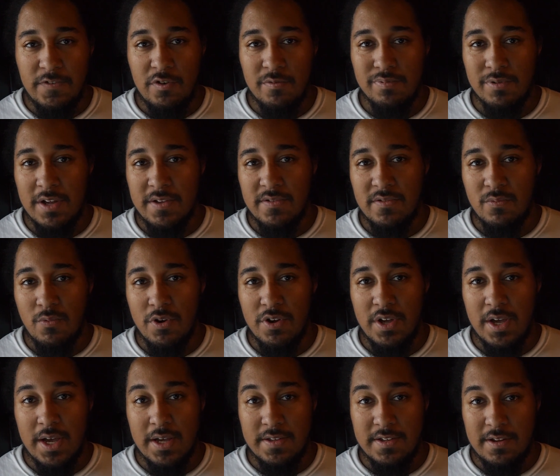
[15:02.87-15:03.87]
a few places where
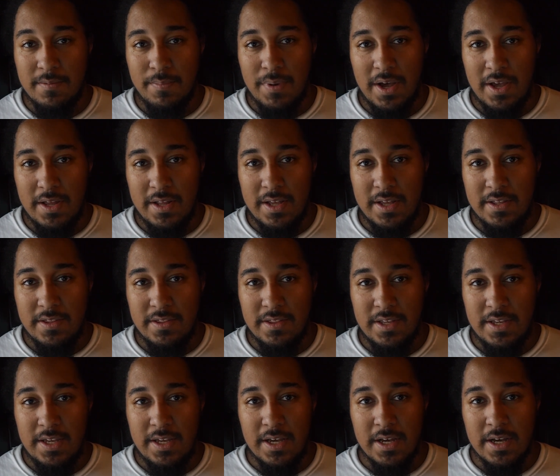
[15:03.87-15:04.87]
you guys can buy it in
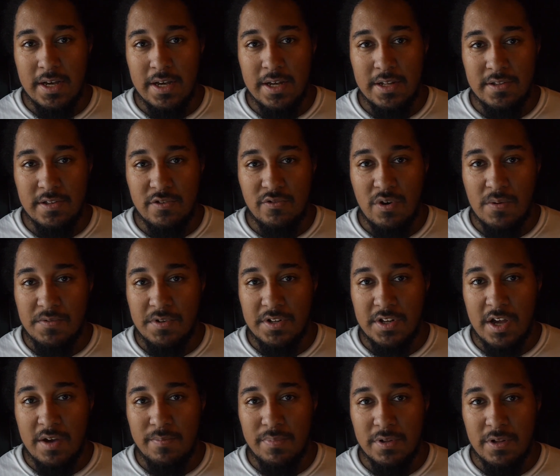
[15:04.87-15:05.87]
the description
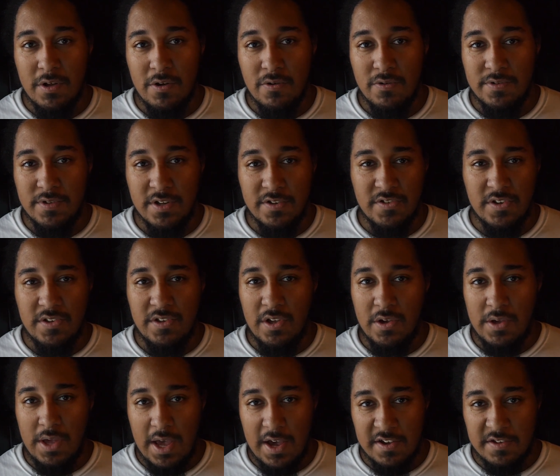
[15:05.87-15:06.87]
down below, such as
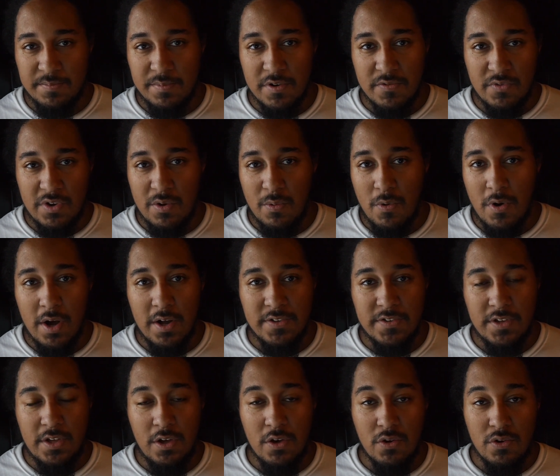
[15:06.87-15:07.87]
Yo-Yo Expert Rewind,
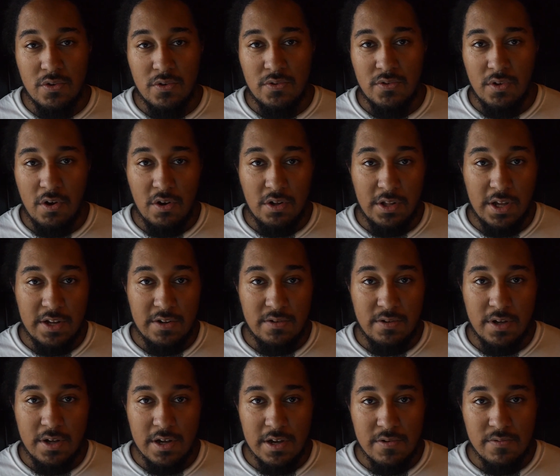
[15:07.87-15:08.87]
Sengoku's
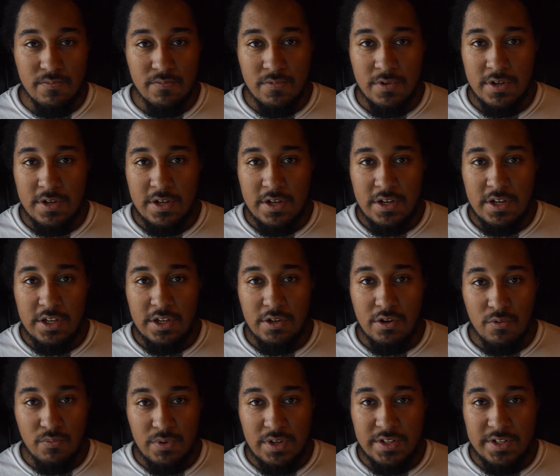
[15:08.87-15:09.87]
online
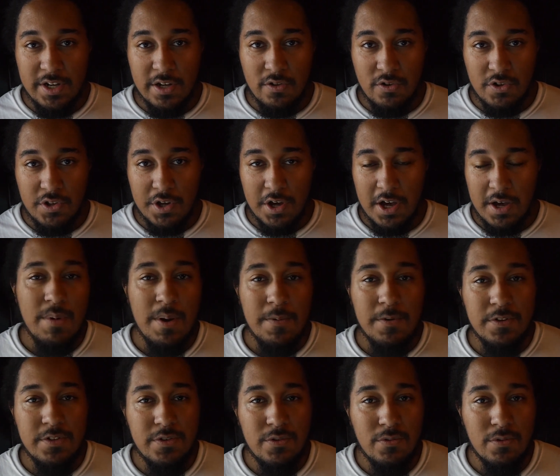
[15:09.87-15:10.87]
retailer shop.
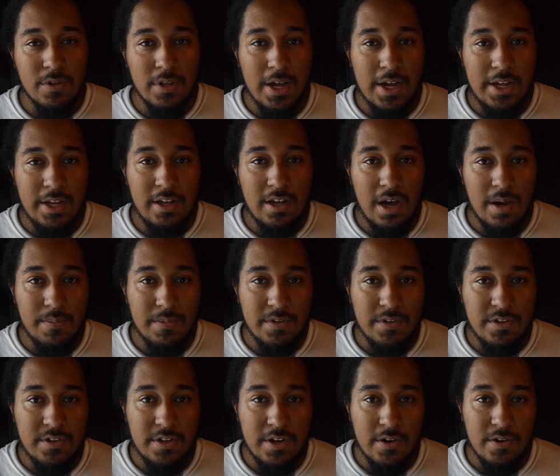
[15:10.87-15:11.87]
Remember to like,
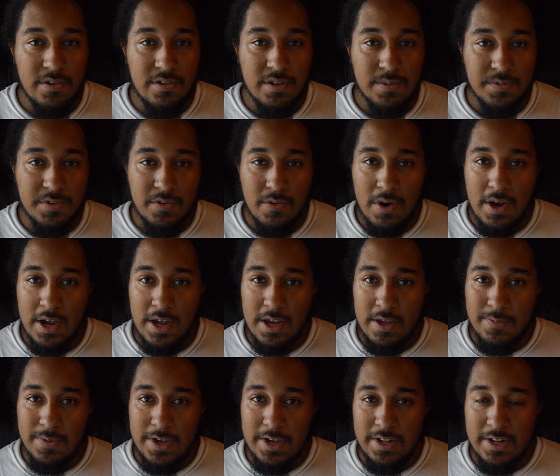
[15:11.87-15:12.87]
comment, share,
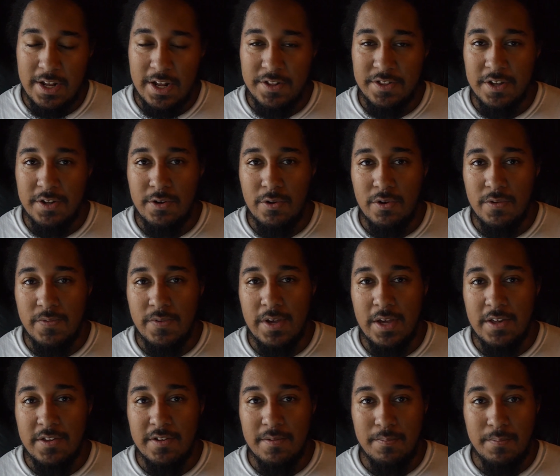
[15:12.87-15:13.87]
subscribe, and hit that
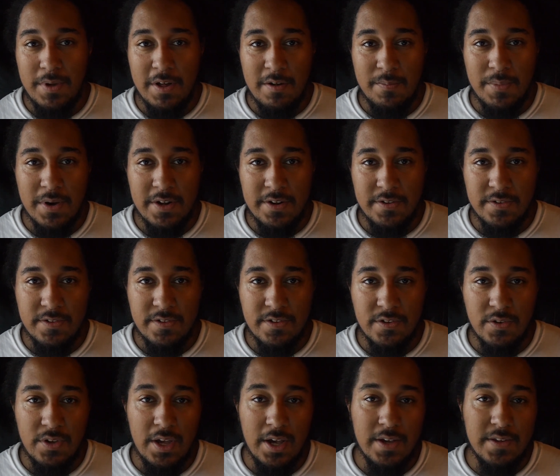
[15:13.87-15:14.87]
notification bell button
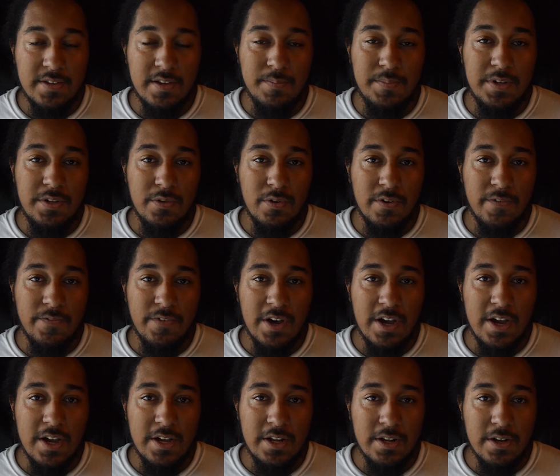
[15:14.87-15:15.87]
so you guys can be
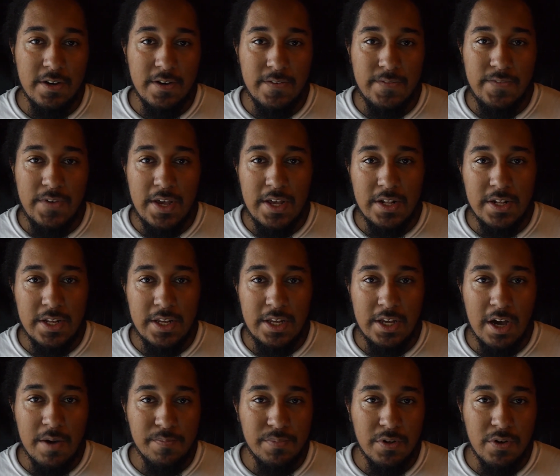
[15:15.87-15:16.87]
notified of any
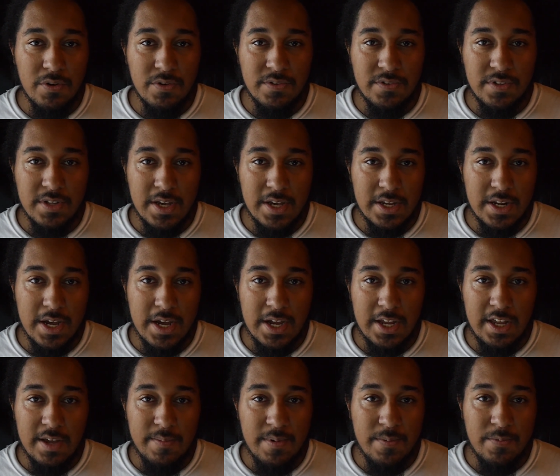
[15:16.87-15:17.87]
uploads that I
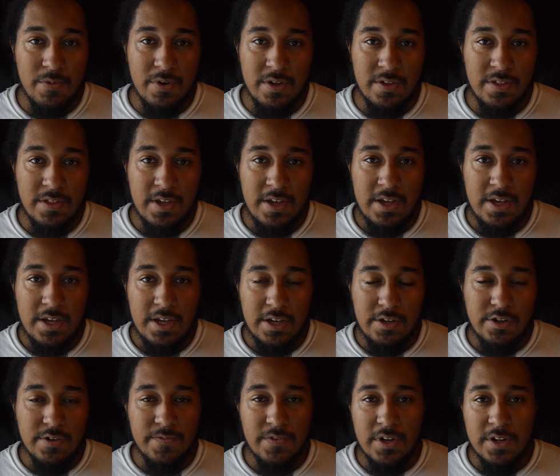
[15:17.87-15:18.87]
come up with.
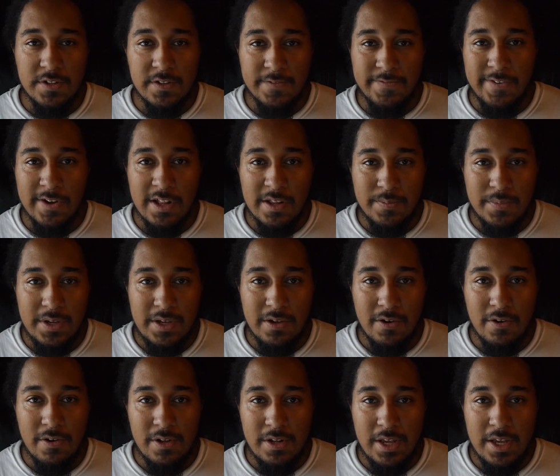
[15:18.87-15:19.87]
And don't forget to follow me
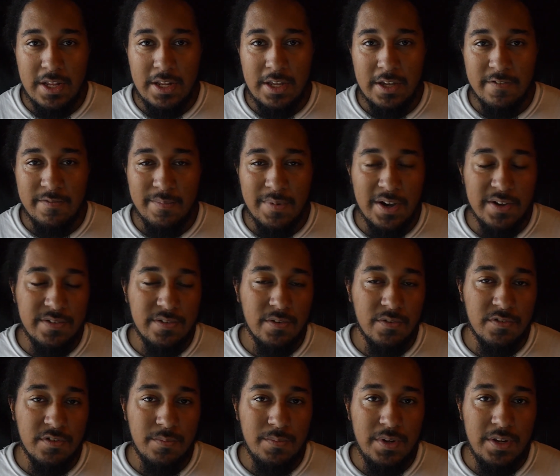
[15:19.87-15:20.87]
on any of my
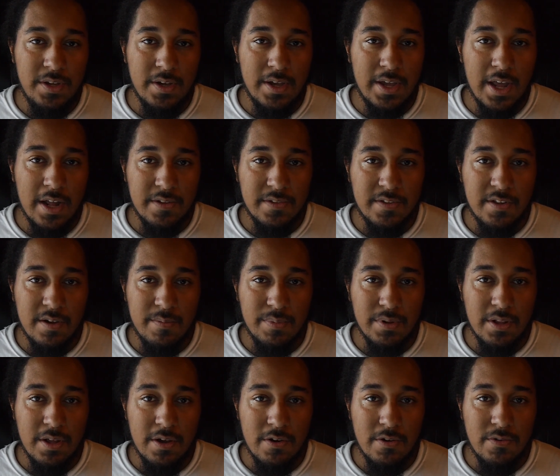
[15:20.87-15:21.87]
social media accounts down
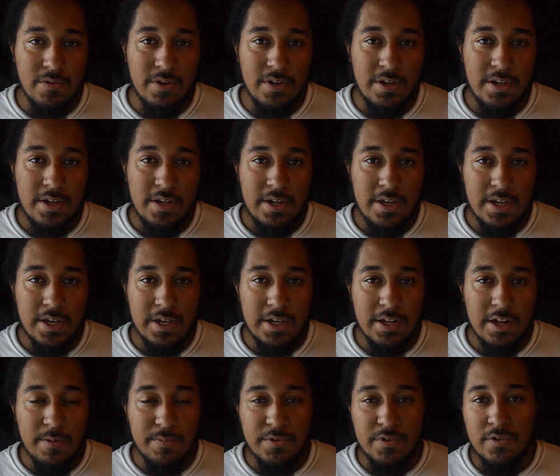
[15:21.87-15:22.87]
below,
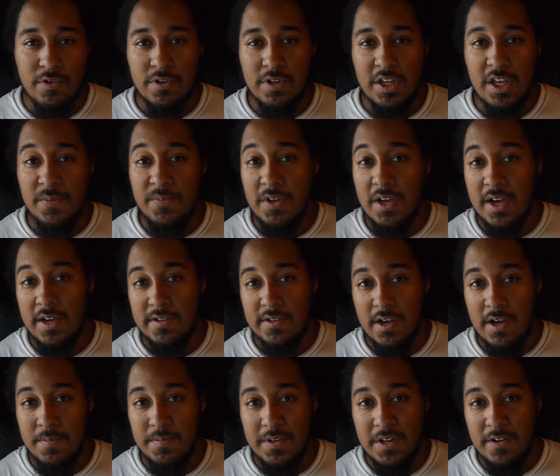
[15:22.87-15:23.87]
and I'll be sure to keep you guys
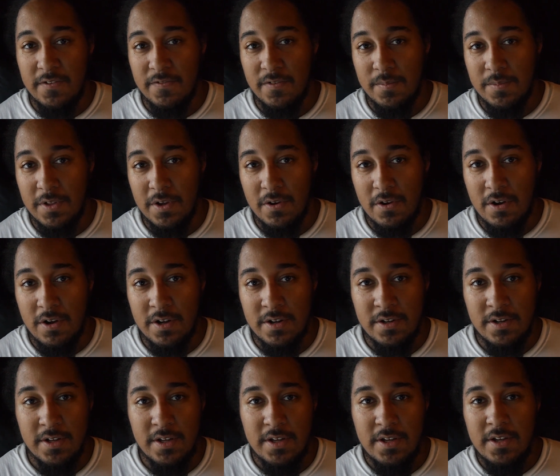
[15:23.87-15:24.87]
updated from there
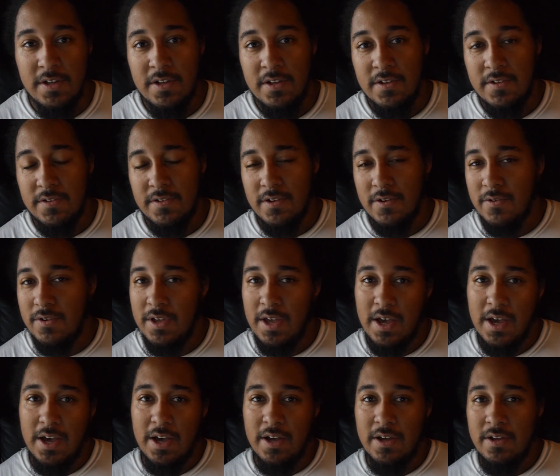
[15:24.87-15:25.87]
on. So
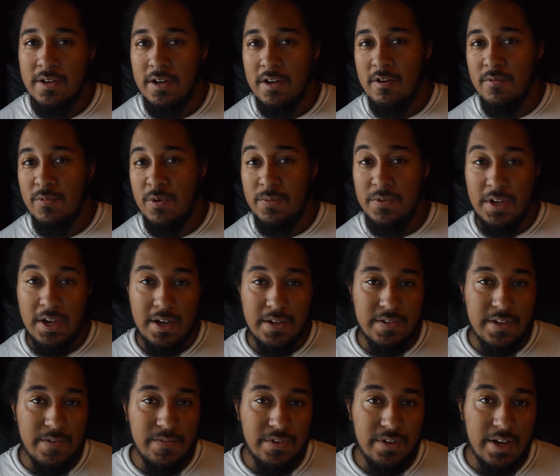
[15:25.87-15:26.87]
yeah, hope you
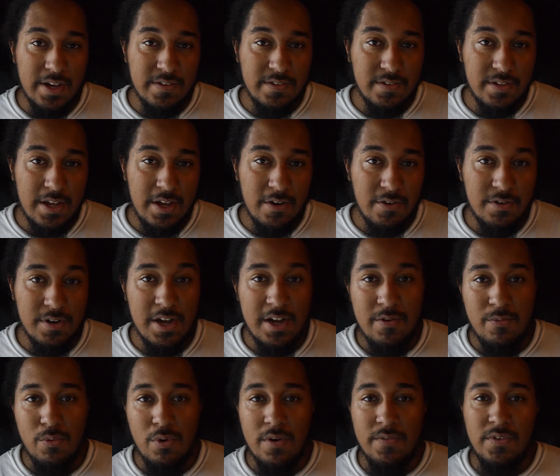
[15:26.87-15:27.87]
guys have a nice day or night
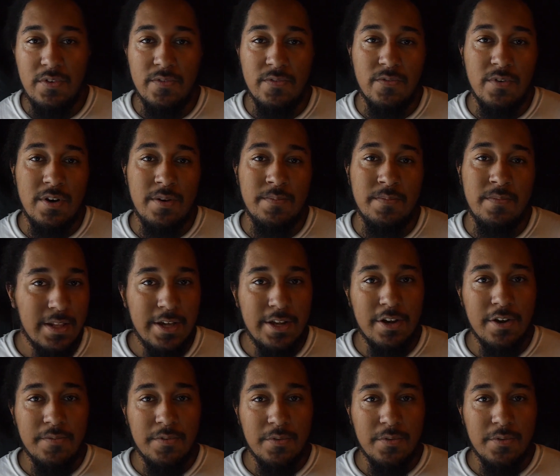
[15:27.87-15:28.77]
wherever you're from. Later,